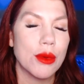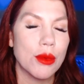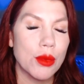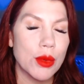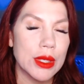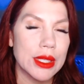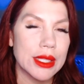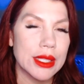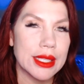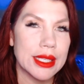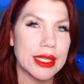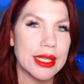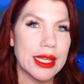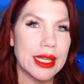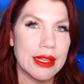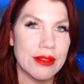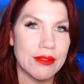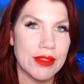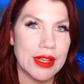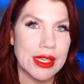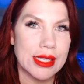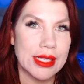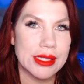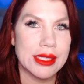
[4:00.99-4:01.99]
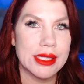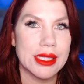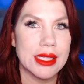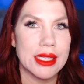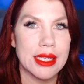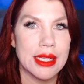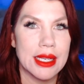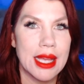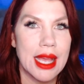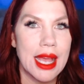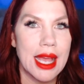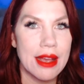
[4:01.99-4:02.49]
really
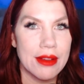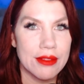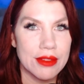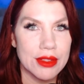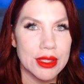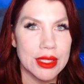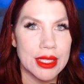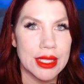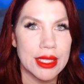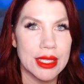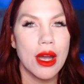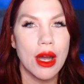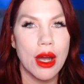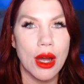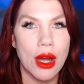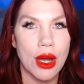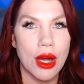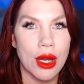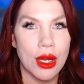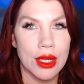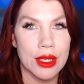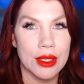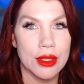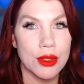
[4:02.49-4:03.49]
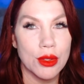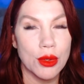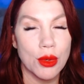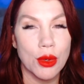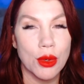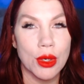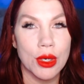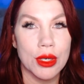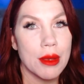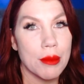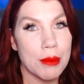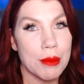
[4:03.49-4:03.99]
investing heavily on
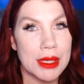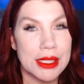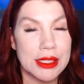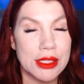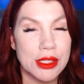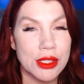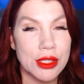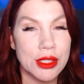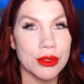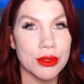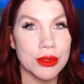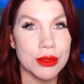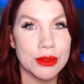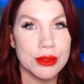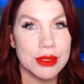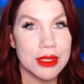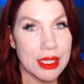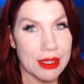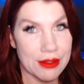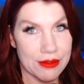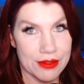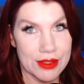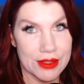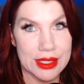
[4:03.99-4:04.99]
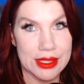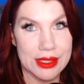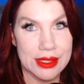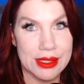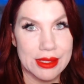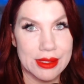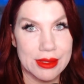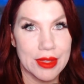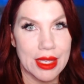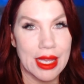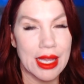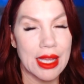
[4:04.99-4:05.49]
your mental
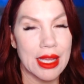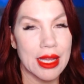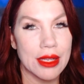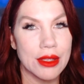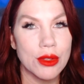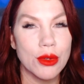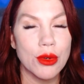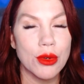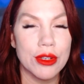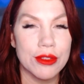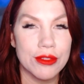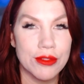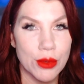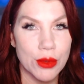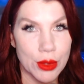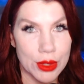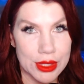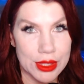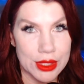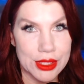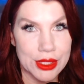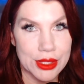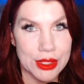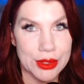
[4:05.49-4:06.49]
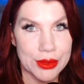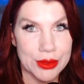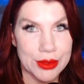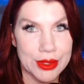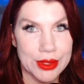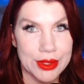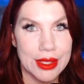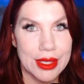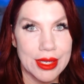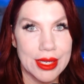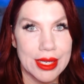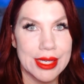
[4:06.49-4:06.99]
toughness and your fortitude,
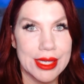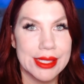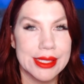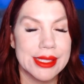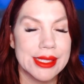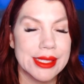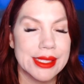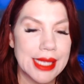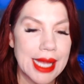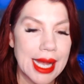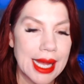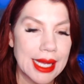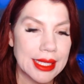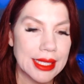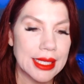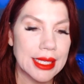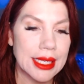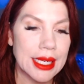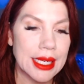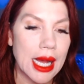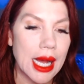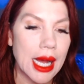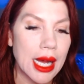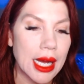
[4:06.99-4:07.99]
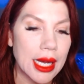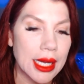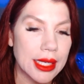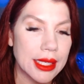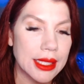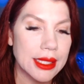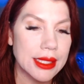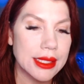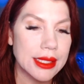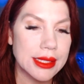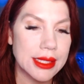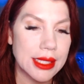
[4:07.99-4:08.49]
stacking
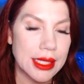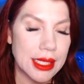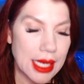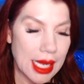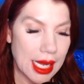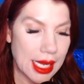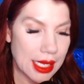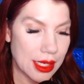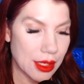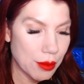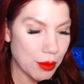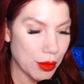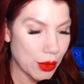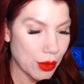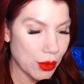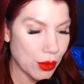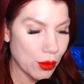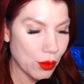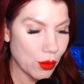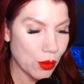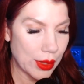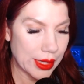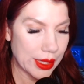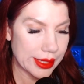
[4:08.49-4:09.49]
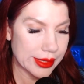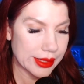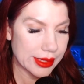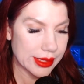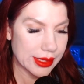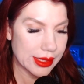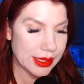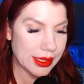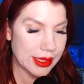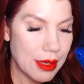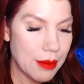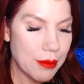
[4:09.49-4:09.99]
undeniable
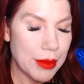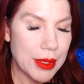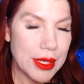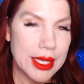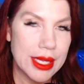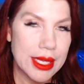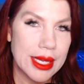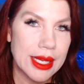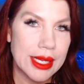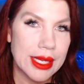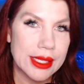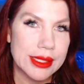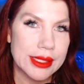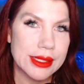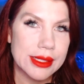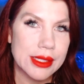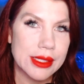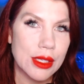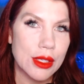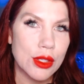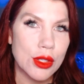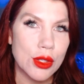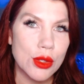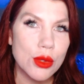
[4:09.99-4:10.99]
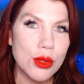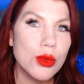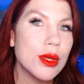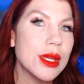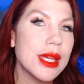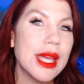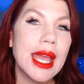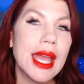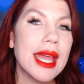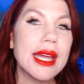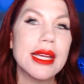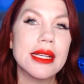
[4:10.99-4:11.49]
wins because you
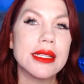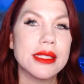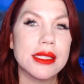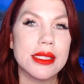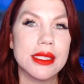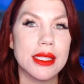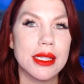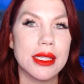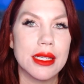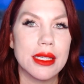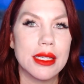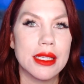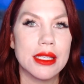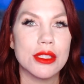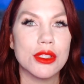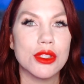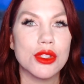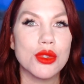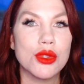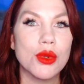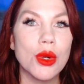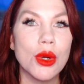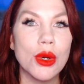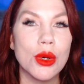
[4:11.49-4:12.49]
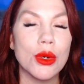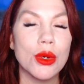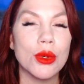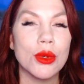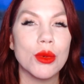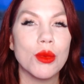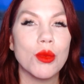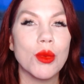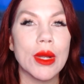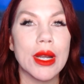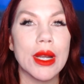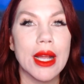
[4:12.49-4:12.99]
can't
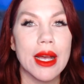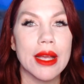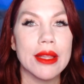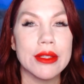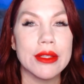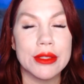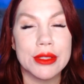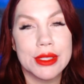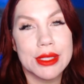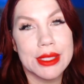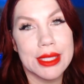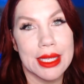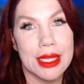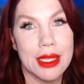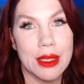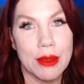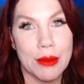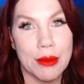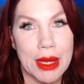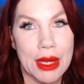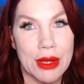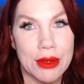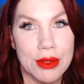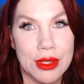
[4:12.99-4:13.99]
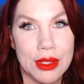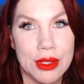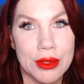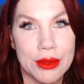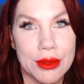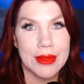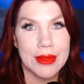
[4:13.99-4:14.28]
control what others think about you.